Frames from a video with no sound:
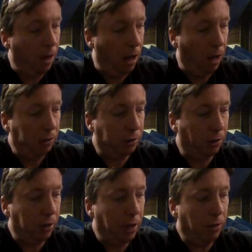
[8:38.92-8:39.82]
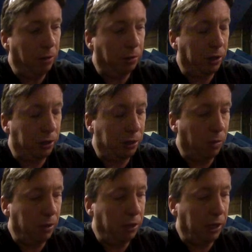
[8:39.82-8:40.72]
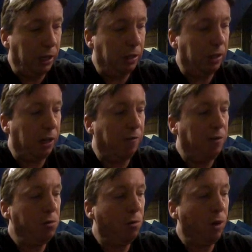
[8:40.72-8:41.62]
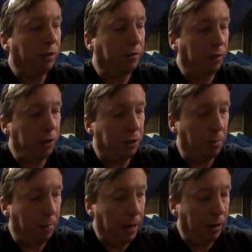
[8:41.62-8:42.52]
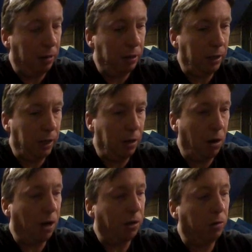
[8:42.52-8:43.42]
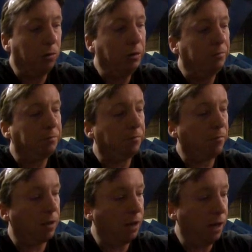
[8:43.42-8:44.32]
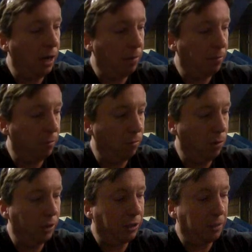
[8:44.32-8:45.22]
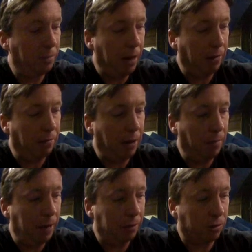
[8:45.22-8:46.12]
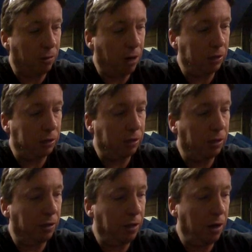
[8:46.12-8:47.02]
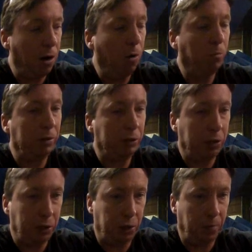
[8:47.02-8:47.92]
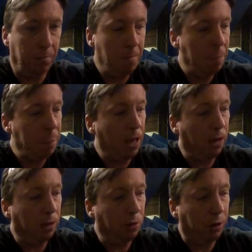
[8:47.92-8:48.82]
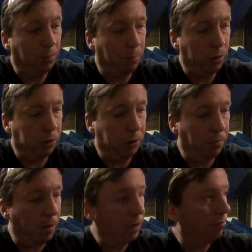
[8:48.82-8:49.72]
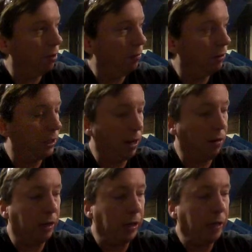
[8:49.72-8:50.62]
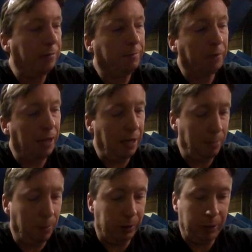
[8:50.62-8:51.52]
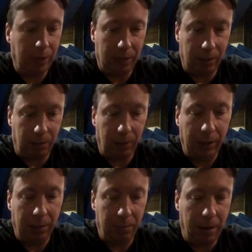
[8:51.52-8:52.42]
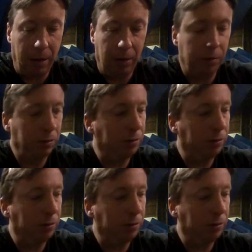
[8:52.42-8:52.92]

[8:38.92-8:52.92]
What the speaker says: Also, the other use of this switch is if you want to finish a bale in auto, once the main ram has crossed the home position, you can push the button momentarily and it puts it in a completed bale